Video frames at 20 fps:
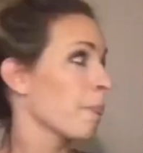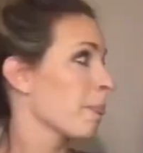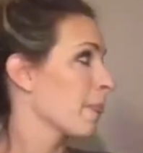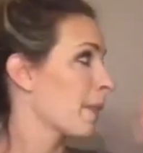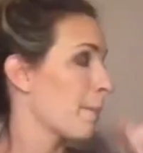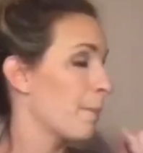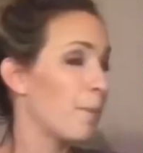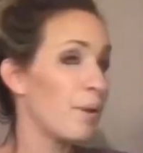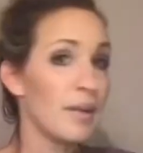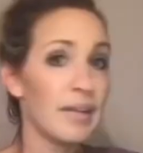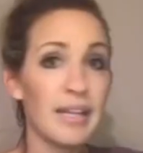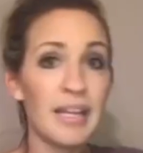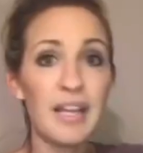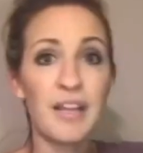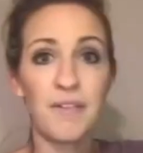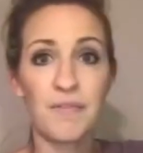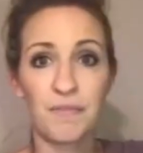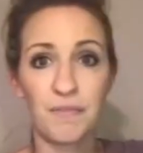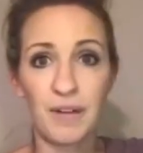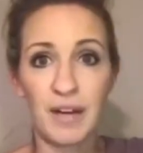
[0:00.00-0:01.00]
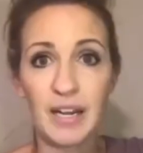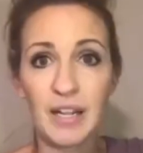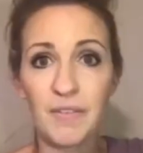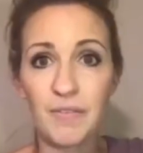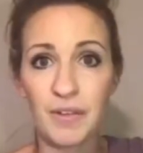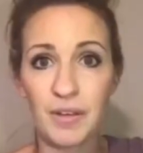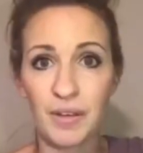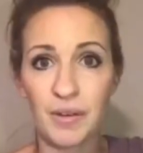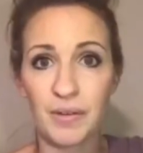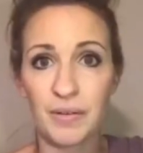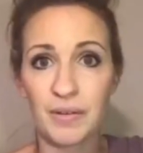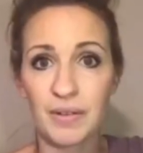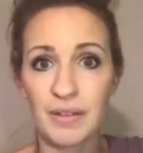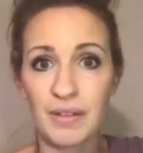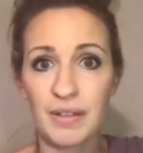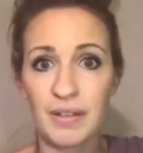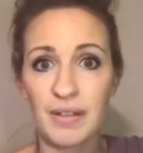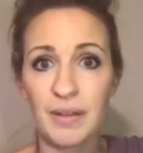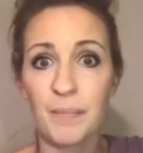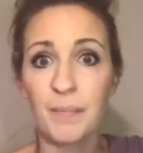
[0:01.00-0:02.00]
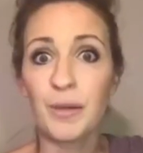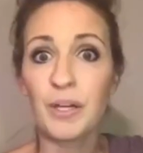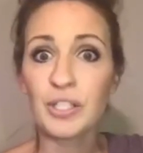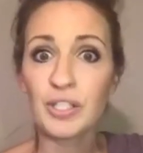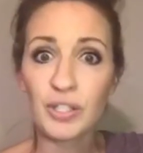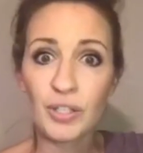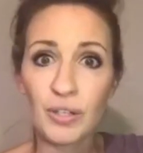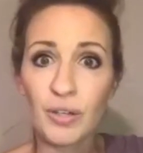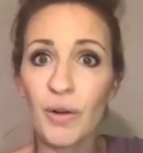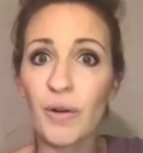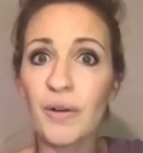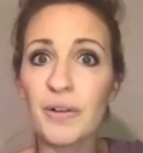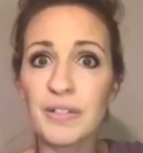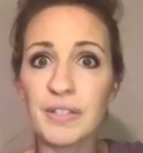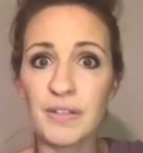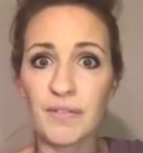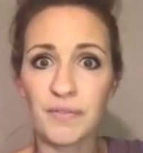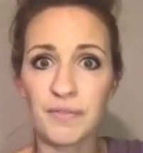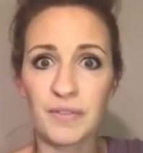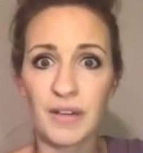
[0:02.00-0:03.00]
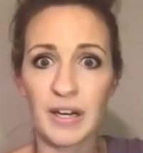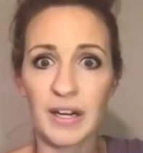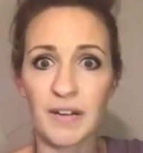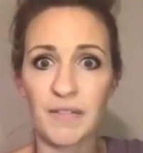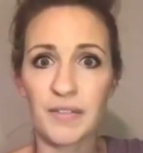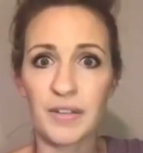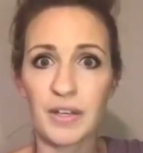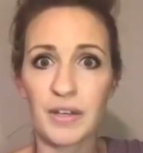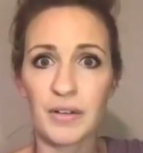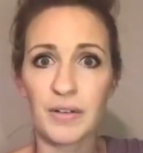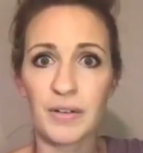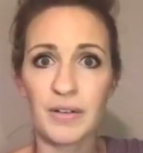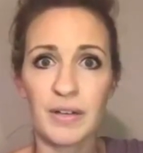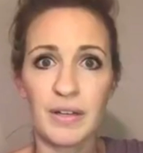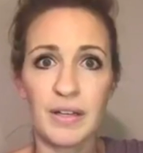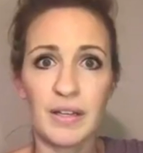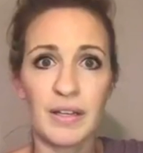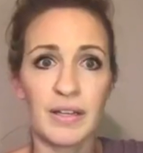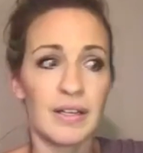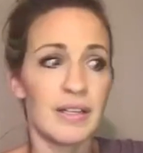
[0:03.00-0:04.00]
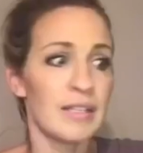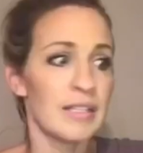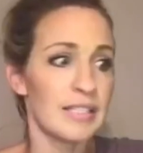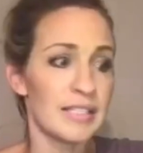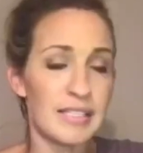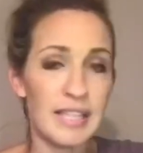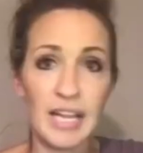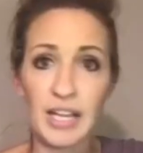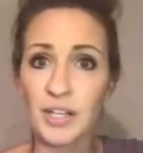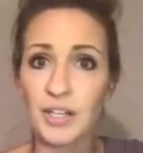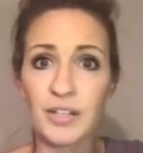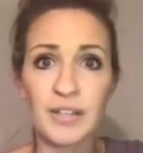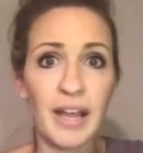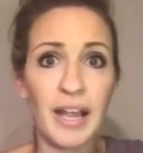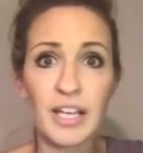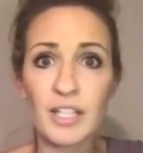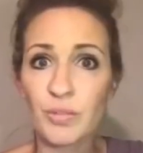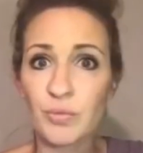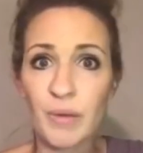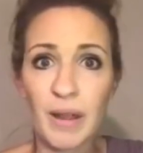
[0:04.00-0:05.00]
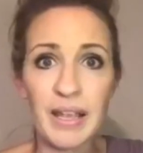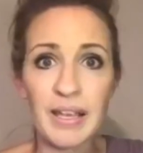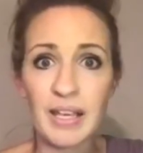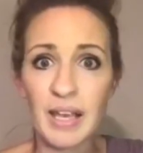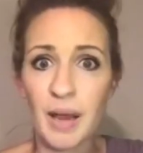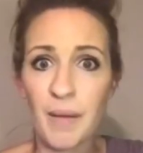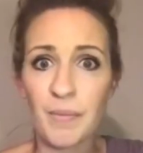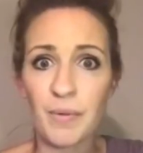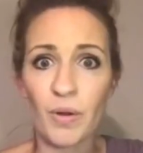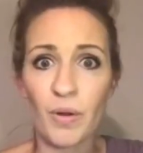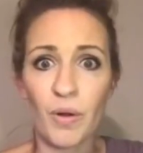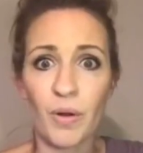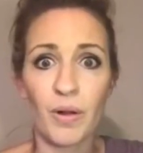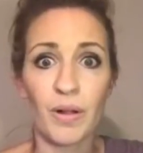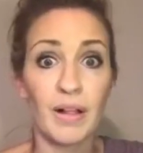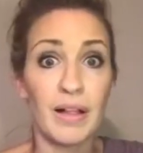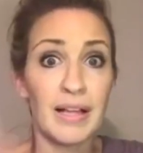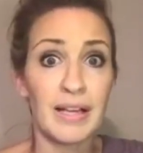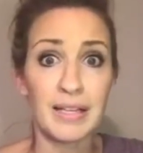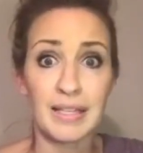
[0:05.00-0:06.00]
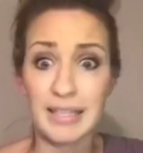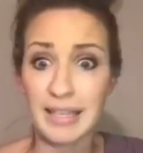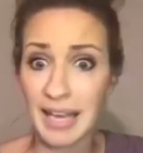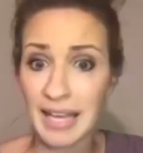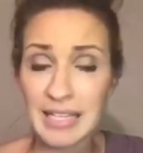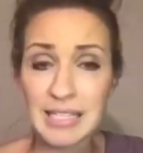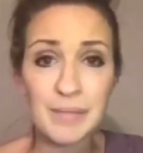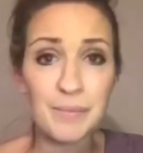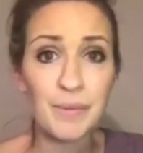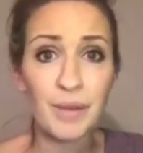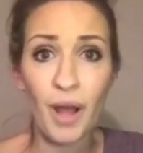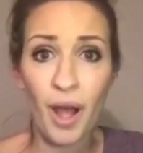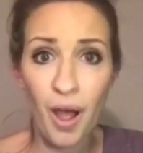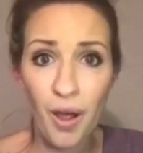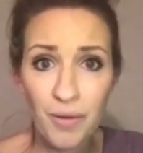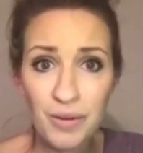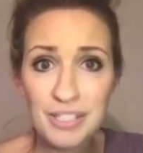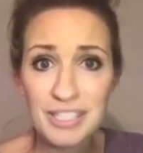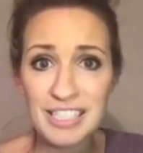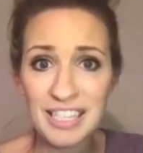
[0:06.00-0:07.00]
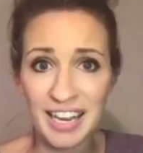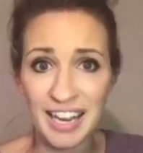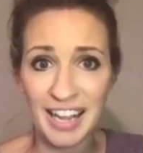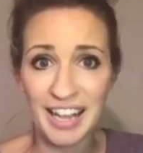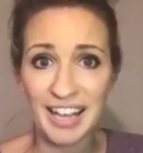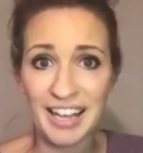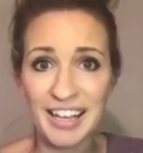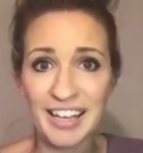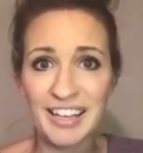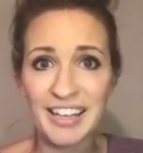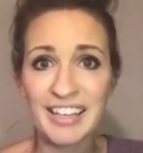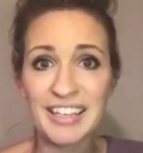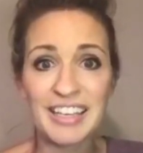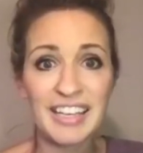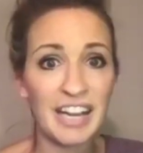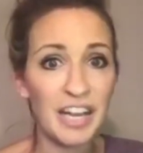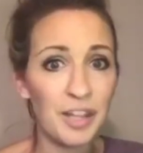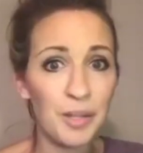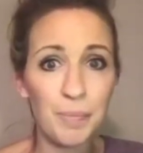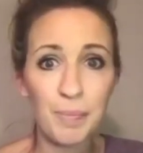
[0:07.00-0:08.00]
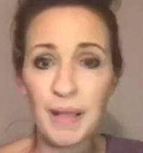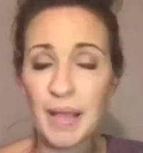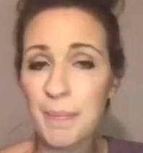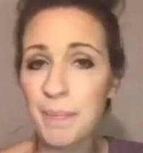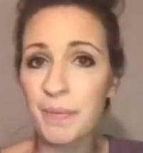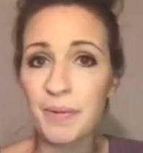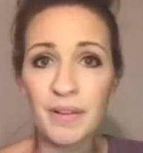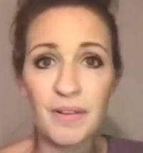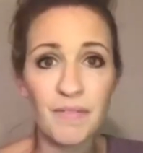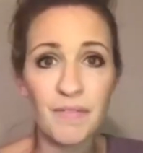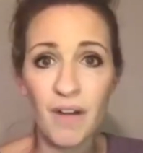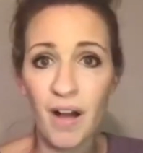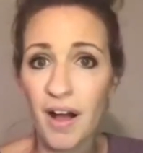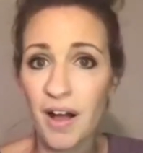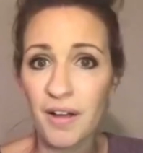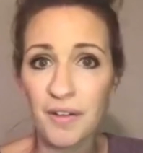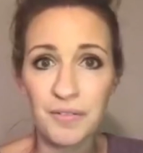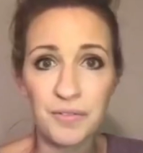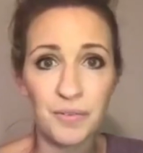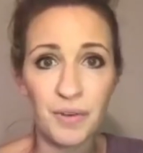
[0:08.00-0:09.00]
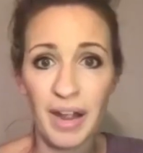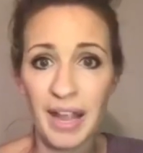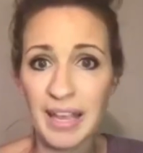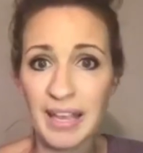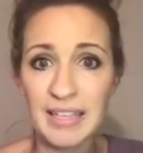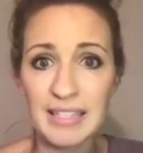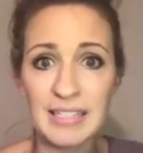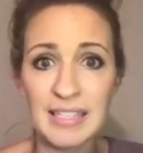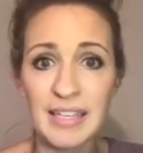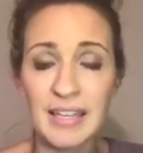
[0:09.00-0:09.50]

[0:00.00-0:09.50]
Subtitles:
Put it in front of you. Put your goals in front of you. Set your next rank up goal. Get some coaching. Get other people involved, right?